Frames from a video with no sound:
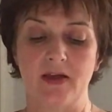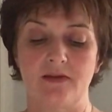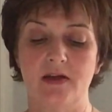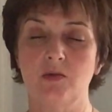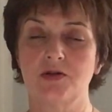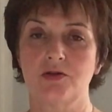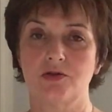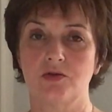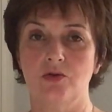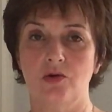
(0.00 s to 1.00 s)
They wanted
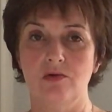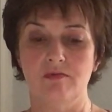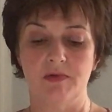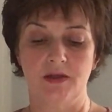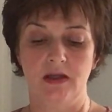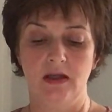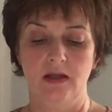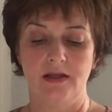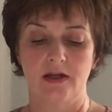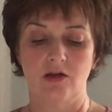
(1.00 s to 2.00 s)
to go home,
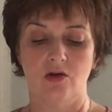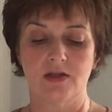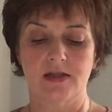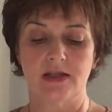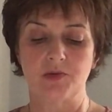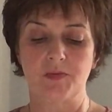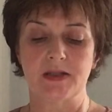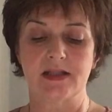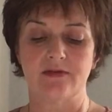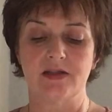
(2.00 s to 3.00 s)
yet God said it would be
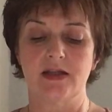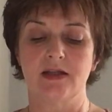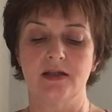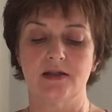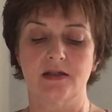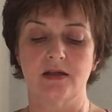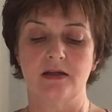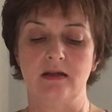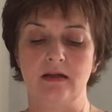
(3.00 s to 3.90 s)
70 years.